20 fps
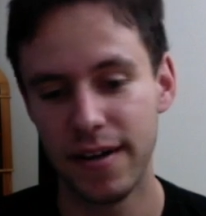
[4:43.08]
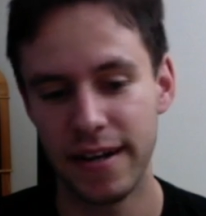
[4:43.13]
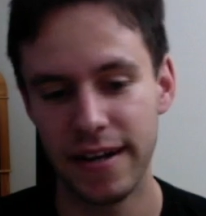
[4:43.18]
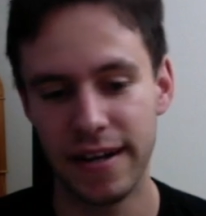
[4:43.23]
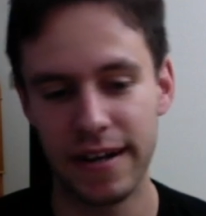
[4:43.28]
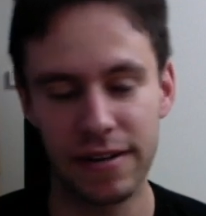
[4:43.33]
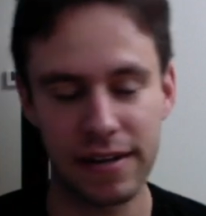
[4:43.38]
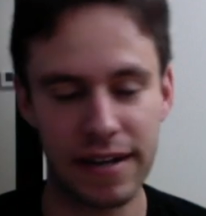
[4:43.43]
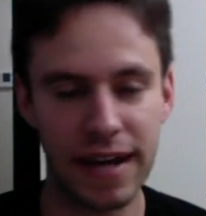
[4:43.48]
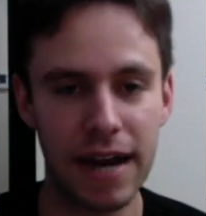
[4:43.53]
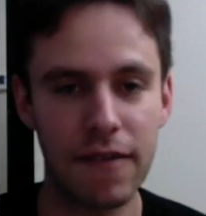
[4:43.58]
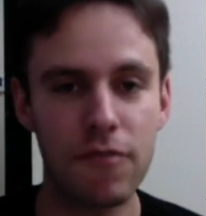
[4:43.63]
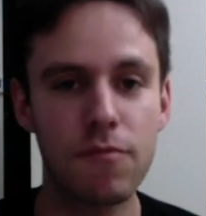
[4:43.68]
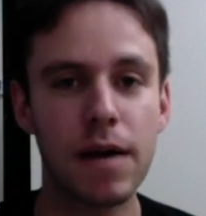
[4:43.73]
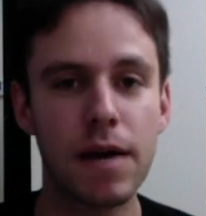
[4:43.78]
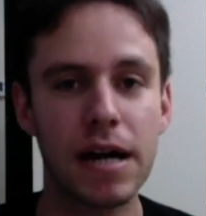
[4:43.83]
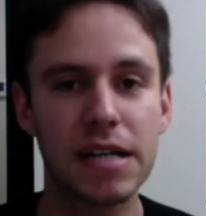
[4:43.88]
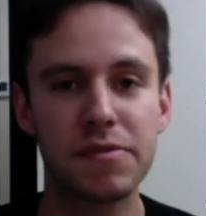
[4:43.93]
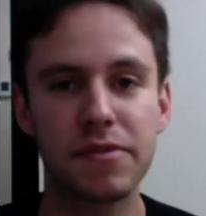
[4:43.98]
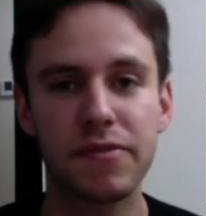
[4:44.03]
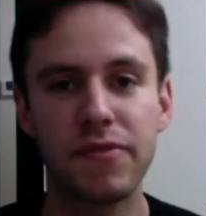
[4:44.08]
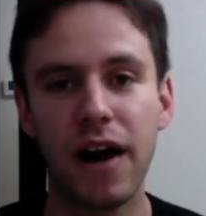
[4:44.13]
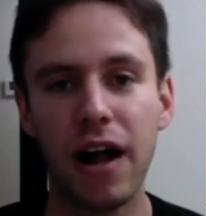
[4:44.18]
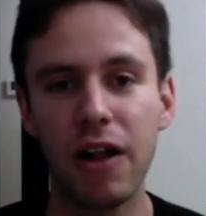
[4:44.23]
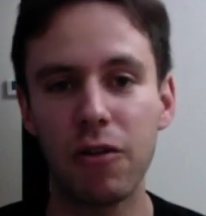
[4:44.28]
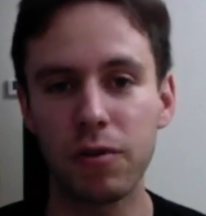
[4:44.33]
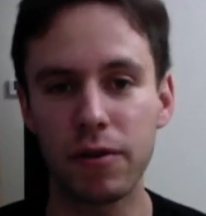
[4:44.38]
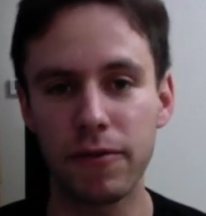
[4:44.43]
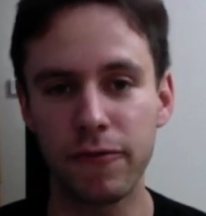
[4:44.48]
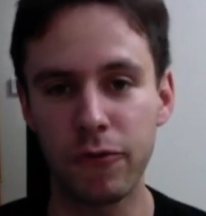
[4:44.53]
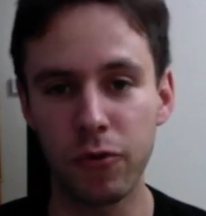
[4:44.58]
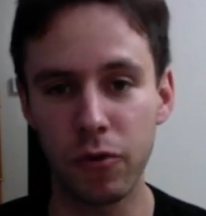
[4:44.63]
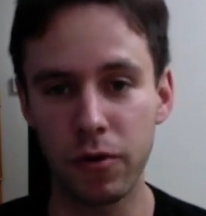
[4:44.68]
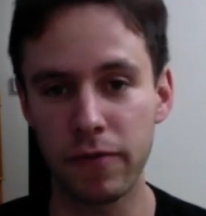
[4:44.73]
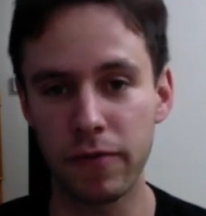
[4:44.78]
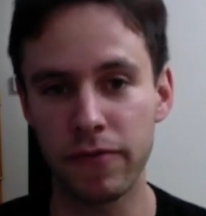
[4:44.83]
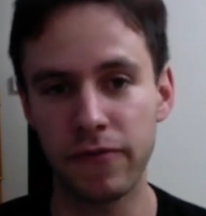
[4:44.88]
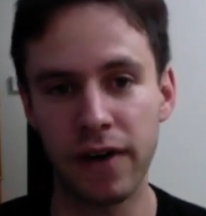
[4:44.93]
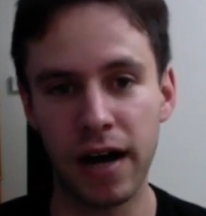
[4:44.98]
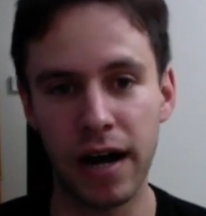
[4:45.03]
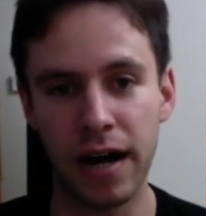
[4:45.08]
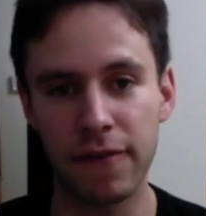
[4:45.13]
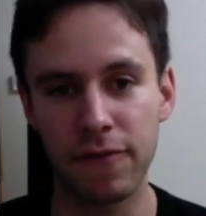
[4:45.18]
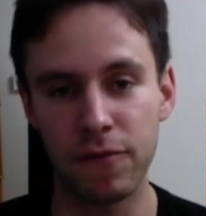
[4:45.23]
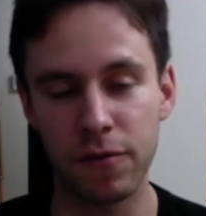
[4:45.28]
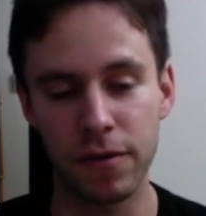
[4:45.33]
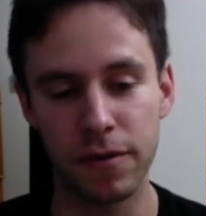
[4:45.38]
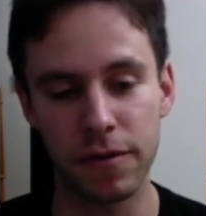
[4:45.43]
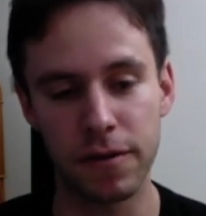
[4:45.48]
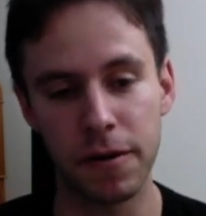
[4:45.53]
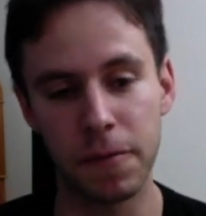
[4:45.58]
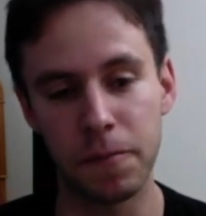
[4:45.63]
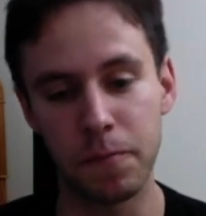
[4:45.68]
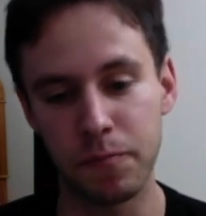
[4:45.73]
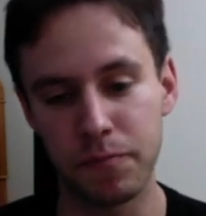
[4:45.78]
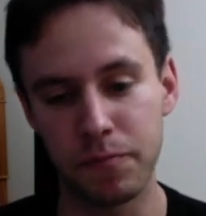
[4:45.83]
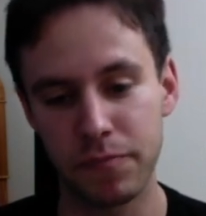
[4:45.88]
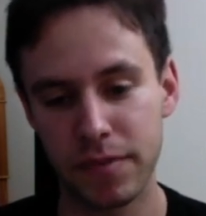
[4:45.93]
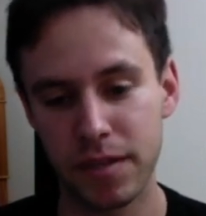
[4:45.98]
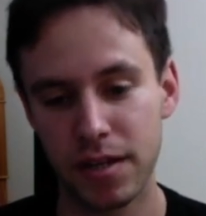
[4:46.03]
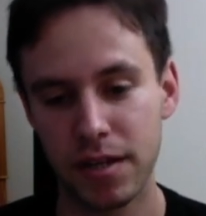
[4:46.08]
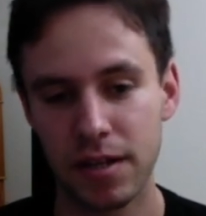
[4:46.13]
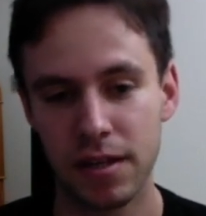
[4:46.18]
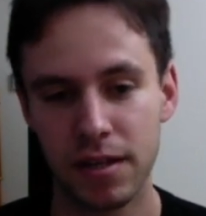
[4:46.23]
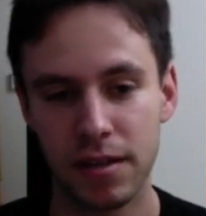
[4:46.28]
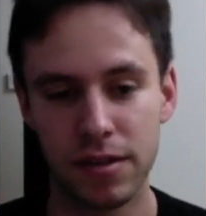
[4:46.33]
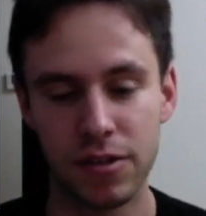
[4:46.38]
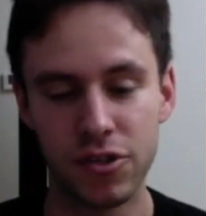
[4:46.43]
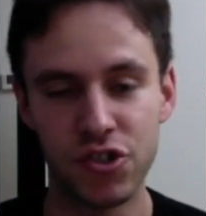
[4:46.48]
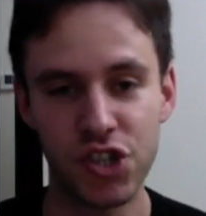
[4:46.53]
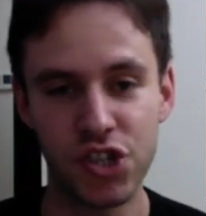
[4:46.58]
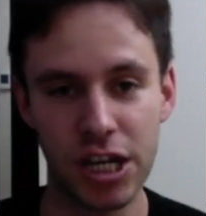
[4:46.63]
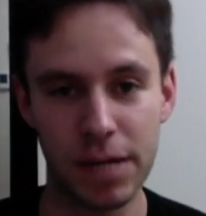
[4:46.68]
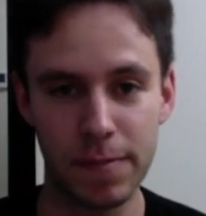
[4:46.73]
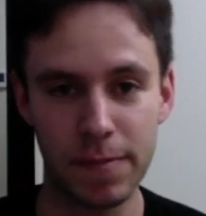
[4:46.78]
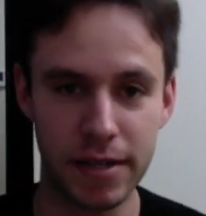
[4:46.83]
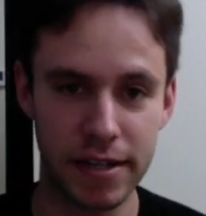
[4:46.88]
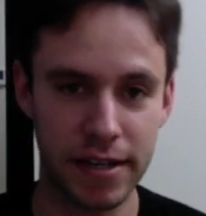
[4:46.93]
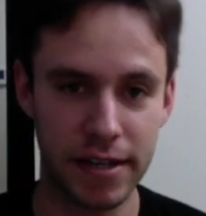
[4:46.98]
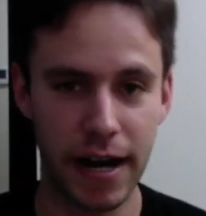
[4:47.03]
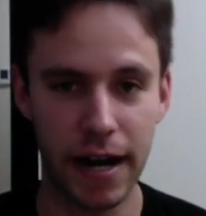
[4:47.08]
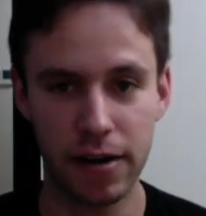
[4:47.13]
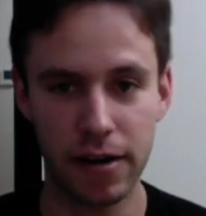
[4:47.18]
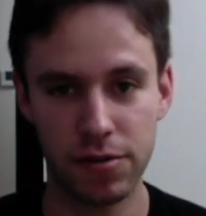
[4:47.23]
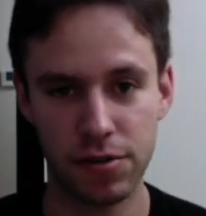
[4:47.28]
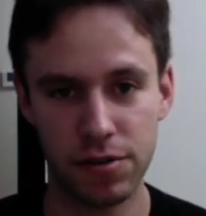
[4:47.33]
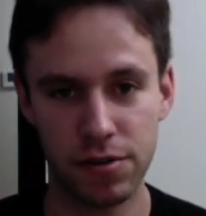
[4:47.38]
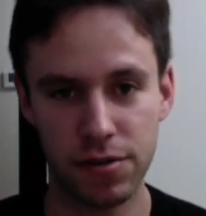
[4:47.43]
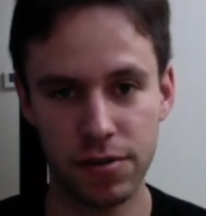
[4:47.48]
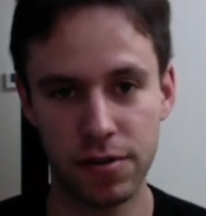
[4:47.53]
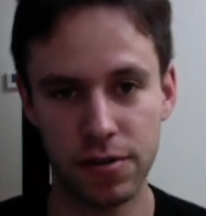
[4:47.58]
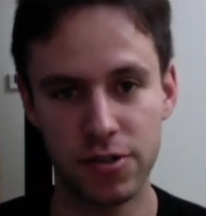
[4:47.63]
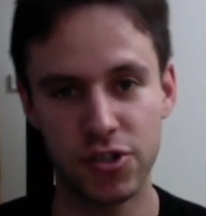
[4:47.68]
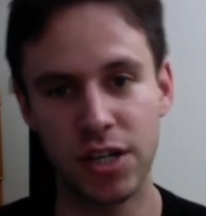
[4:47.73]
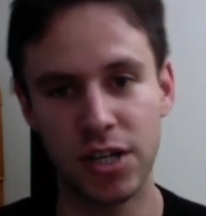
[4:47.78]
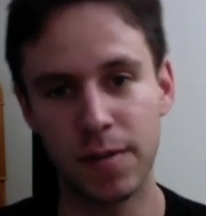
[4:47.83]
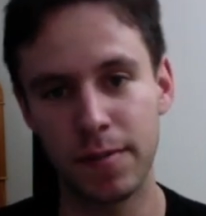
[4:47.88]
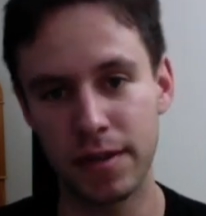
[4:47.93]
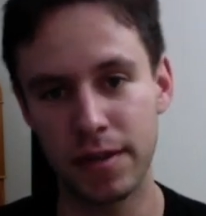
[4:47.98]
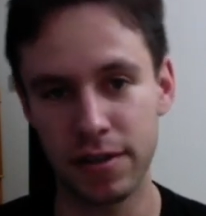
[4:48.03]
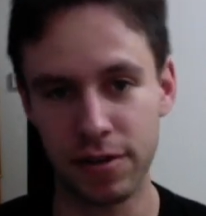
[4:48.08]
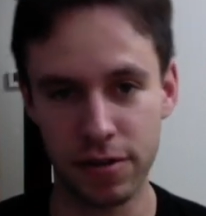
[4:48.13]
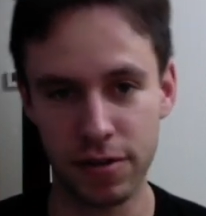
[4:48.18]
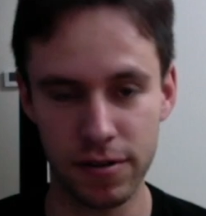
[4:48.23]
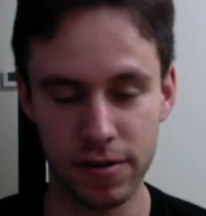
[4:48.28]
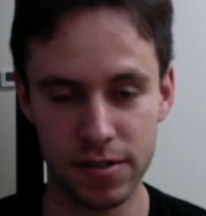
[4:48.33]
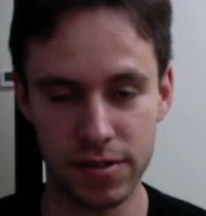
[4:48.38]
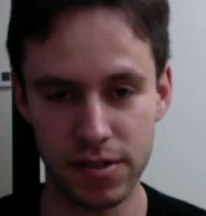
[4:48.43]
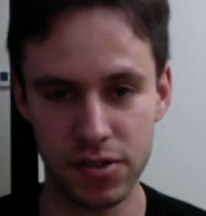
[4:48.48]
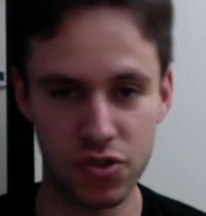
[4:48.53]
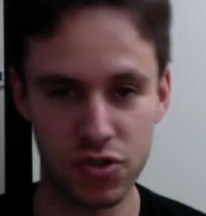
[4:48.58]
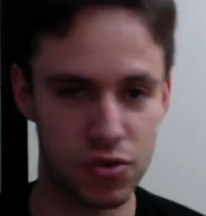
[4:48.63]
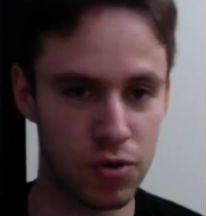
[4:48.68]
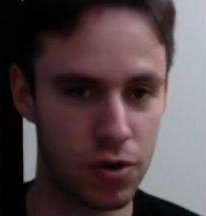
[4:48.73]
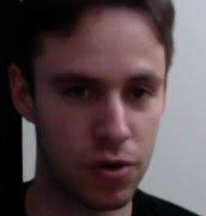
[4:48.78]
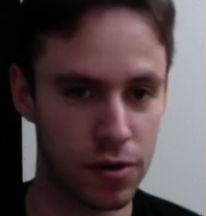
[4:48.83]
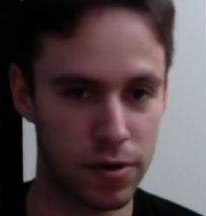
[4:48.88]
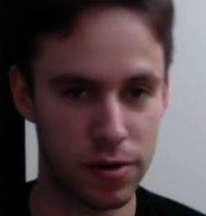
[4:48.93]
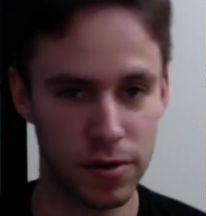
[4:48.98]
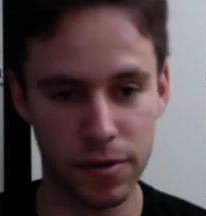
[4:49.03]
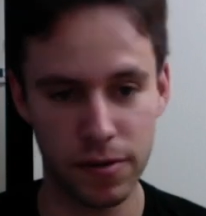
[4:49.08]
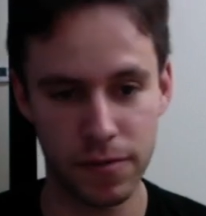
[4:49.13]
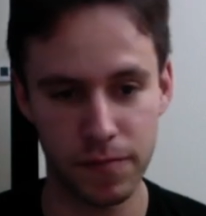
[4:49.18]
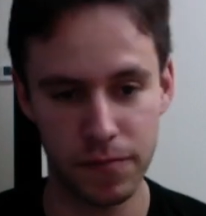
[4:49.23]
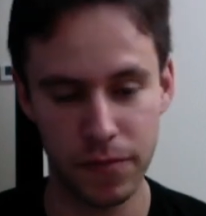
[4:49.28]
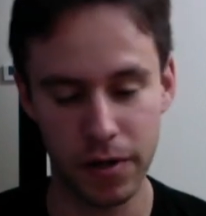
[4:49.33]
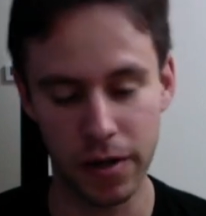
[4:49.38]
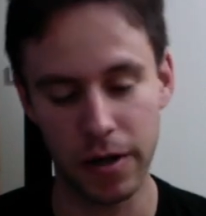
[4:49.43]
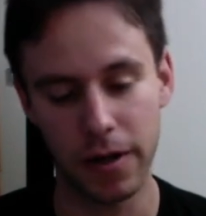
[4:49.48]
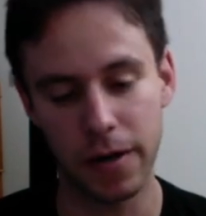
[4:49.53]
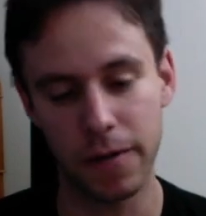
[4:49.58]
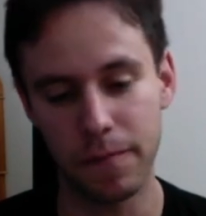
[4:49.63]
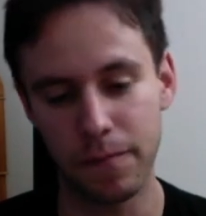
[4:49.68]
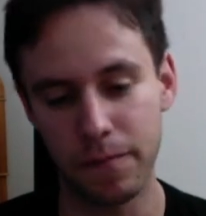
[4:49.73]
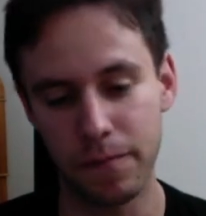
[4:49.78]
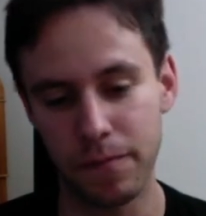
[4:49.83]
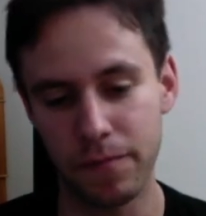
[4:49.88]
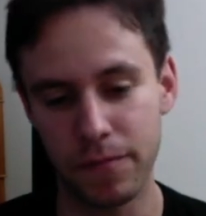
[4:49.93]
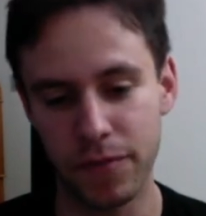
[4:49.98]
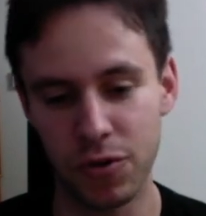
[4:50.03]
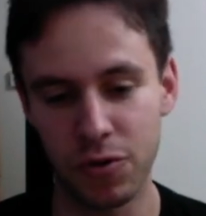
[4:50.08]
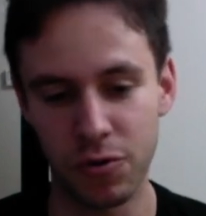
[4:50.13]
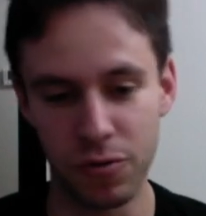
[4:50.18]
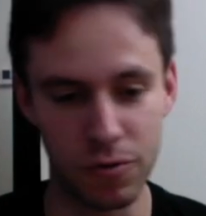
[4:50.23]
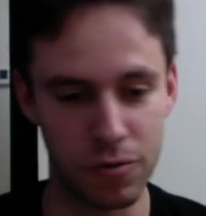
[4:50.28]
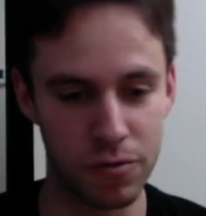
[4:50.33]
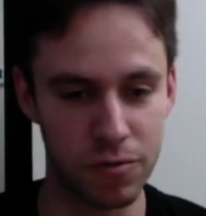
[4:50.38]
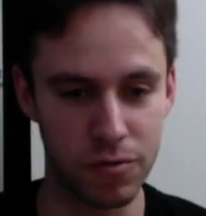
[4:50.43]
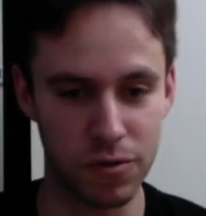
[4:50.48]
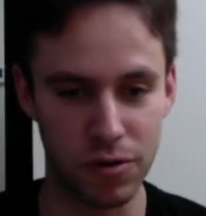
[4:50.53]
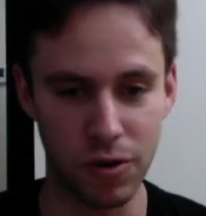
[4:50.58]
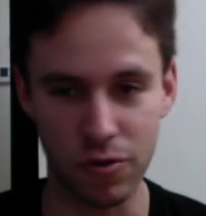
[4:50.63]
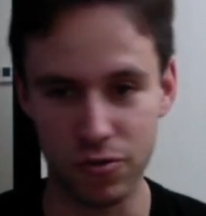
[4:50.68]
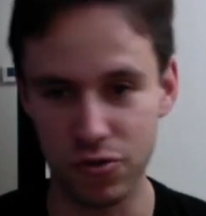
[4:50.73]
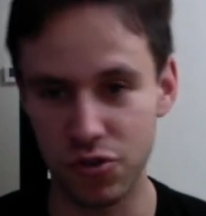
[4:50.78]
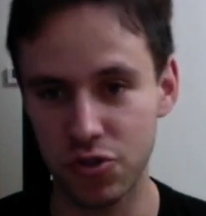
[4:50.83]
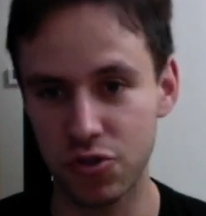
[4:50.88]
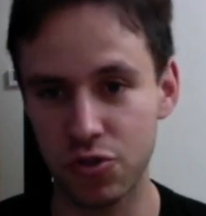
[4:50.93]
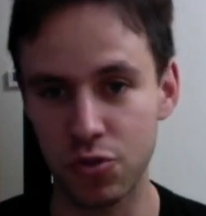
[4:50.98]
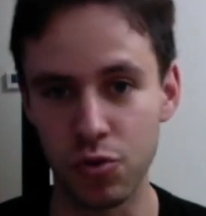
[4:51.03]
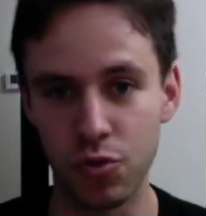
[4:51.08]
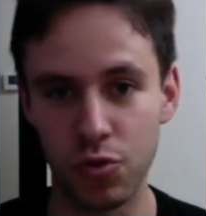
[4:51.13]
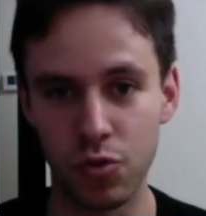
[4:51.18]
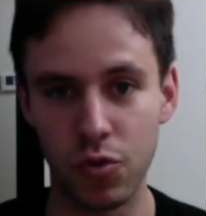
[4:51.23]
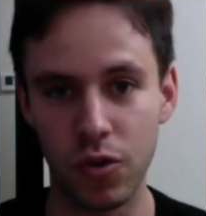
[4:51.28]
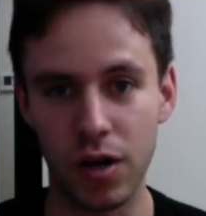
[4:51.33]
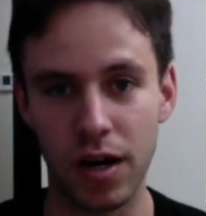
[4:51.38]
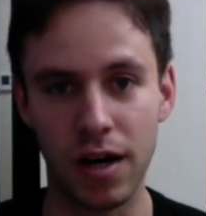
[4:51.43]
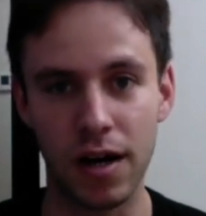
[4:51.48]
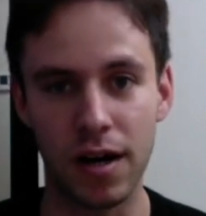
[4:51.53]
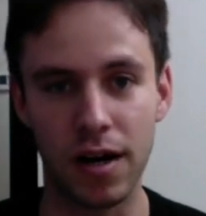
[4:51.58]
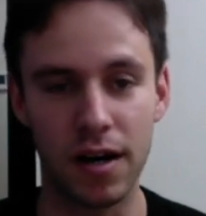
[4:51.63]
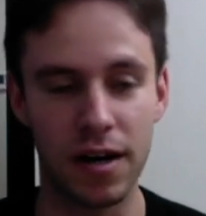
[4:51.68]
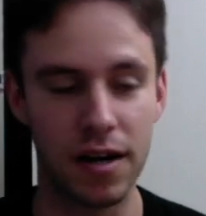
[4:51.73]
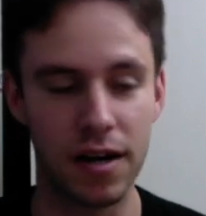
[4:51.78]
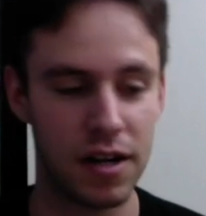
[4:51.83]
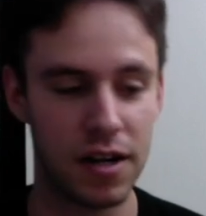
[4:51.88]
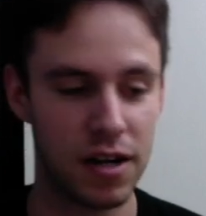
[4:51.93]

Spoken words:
It kind of reminds me of Halloween 4 and 5 with the Jamie character, Jamie Lee Curtis's daughter, who goes to a